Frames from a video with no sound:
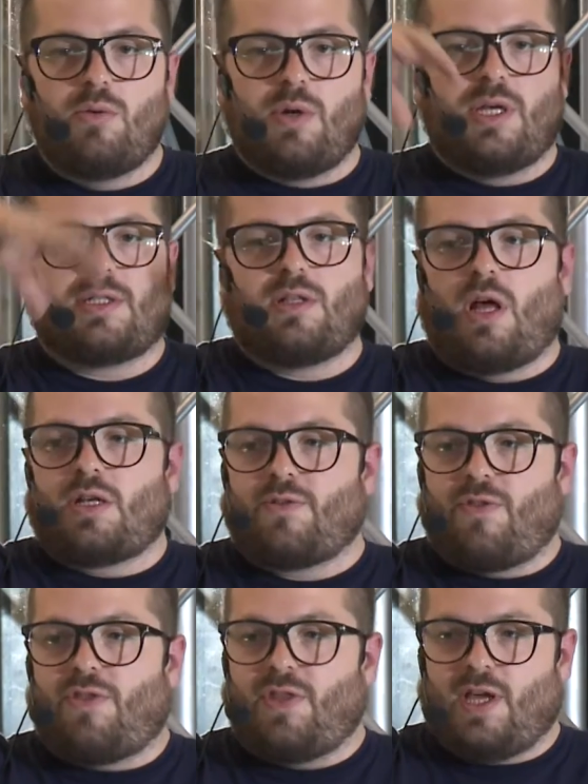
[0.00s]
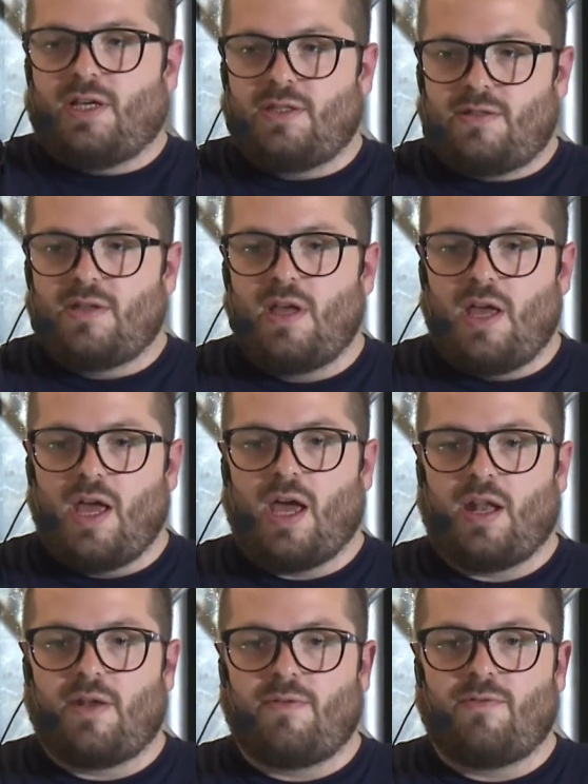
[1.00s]
with a lot of things
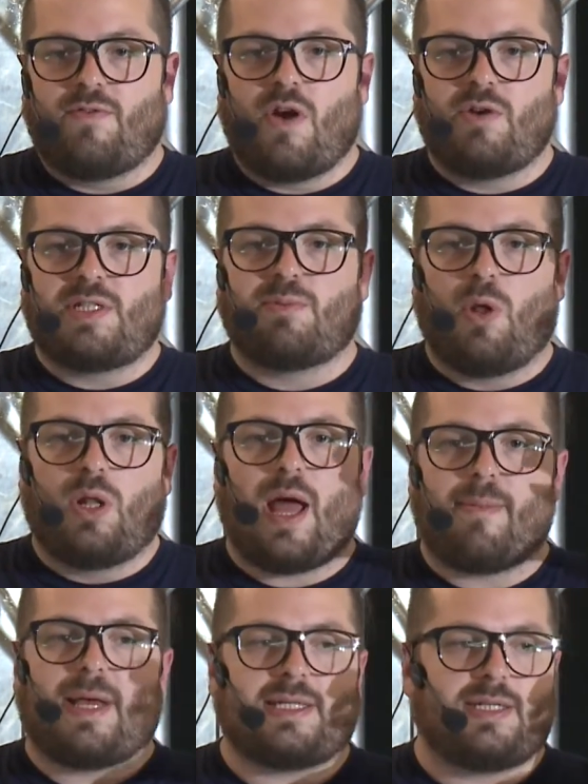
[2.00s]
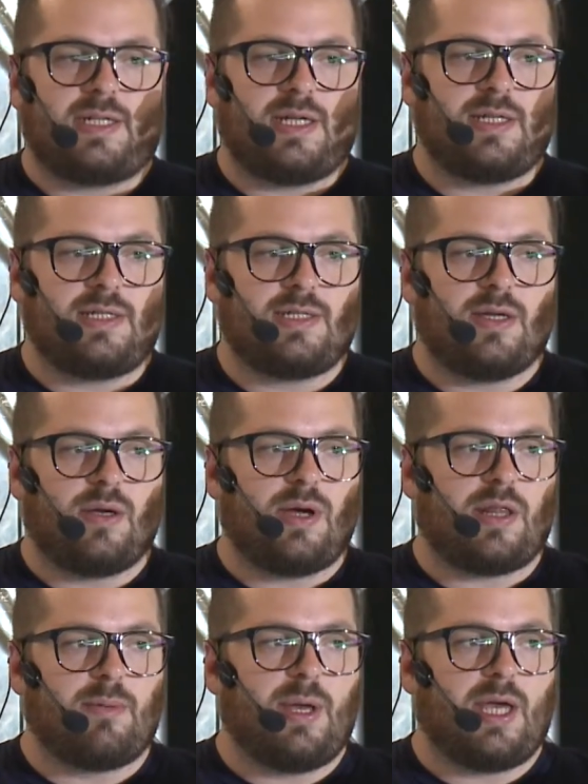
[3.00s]
and very small capacities. So
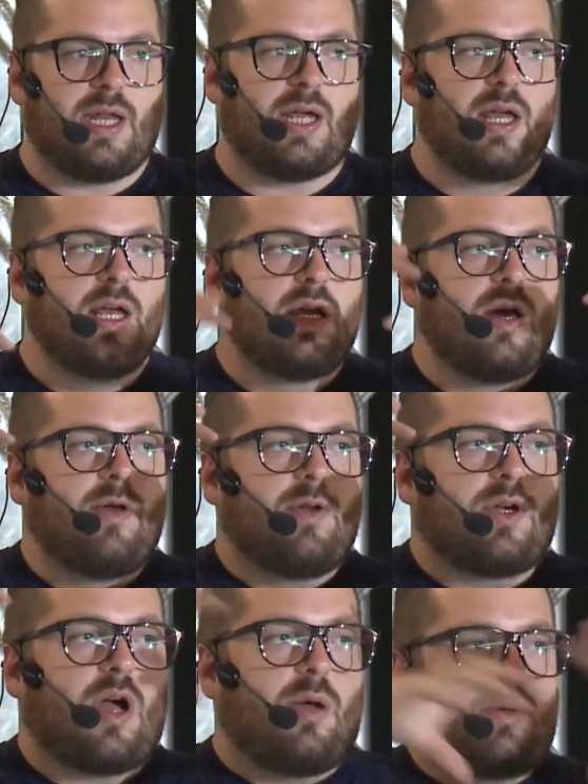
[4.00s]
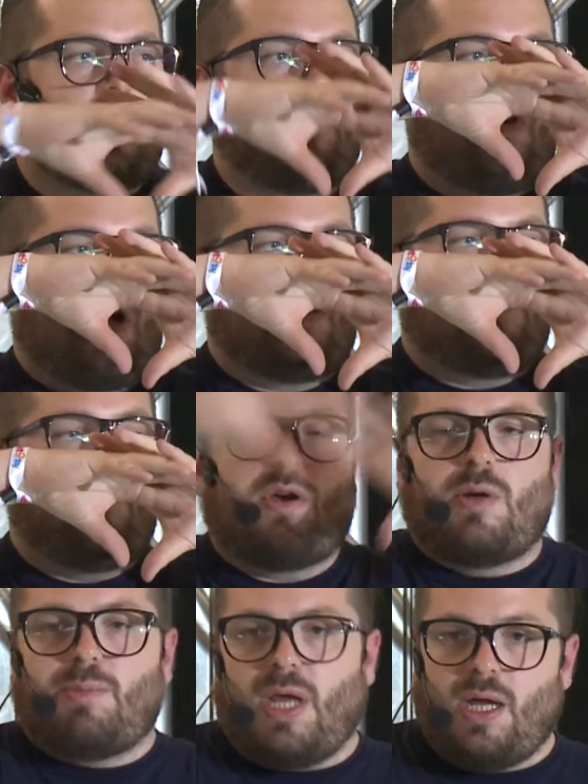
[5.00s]
at the beginning, computer was
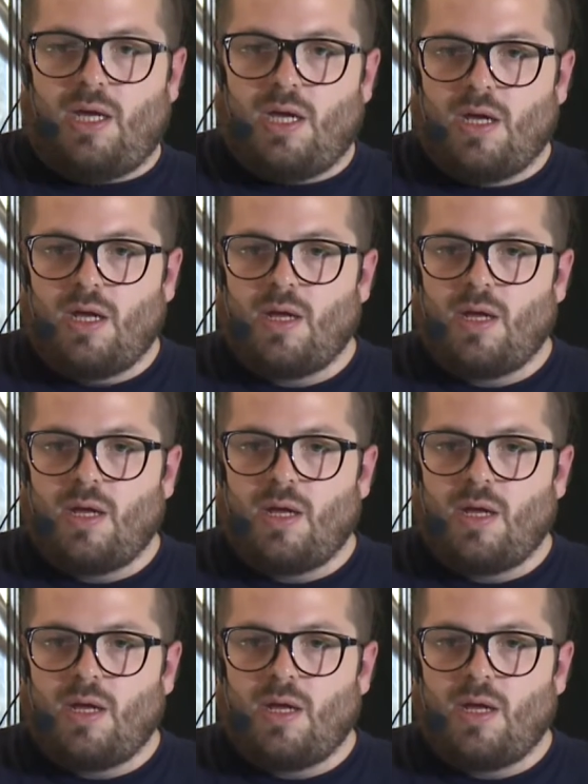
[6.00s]
very big,